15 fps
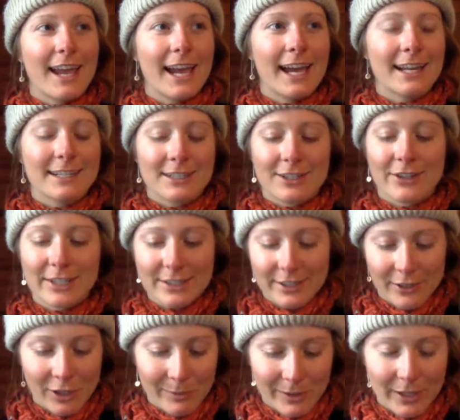And
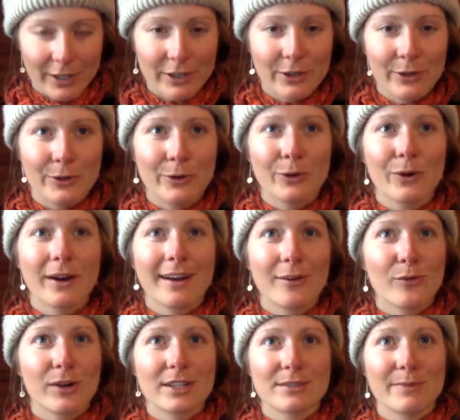Kristen Ulmer, who
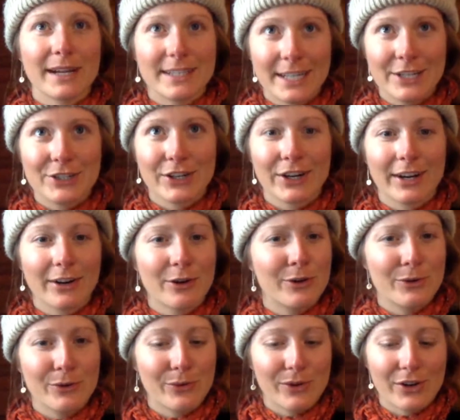was my teacher,
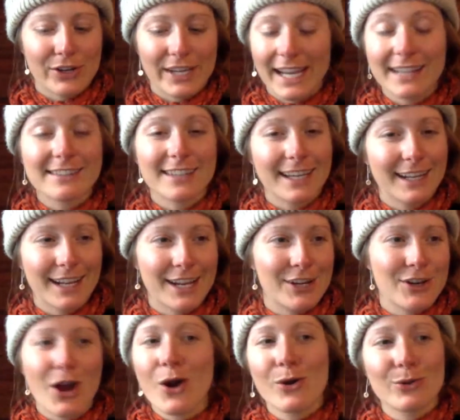who gets it
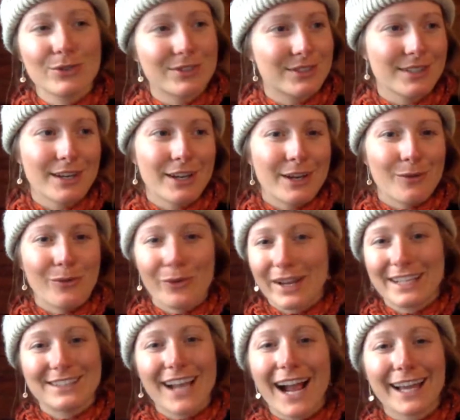and knows
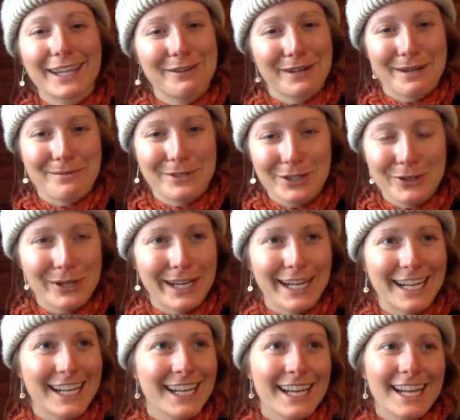exactly what I'm
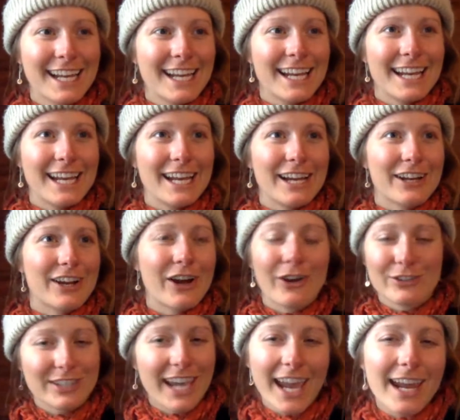doing,
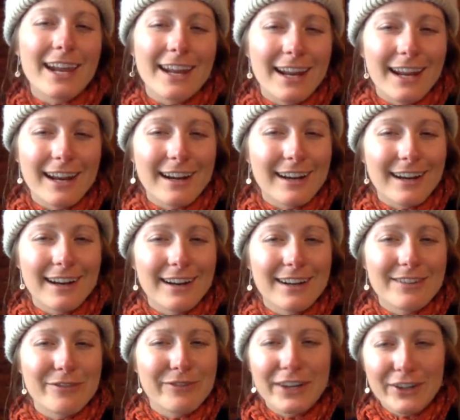goes, Caite,
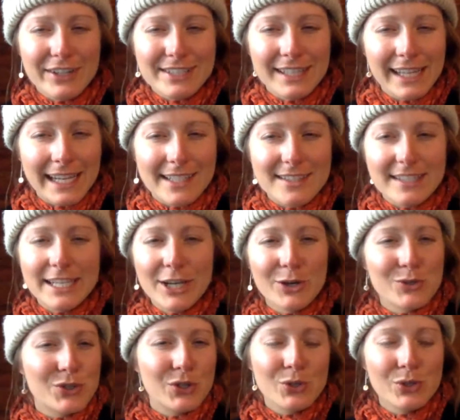fear isn't like
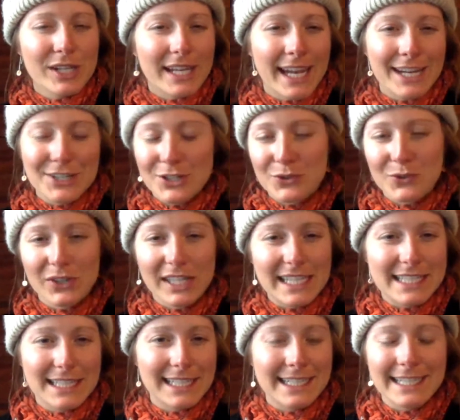CO2. You can't just
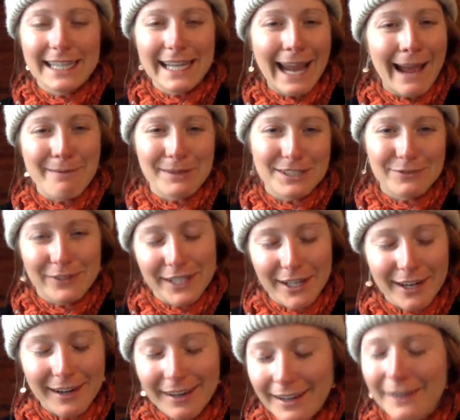release it into the
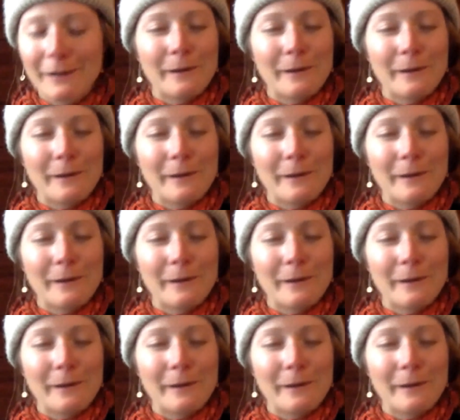atmosphere.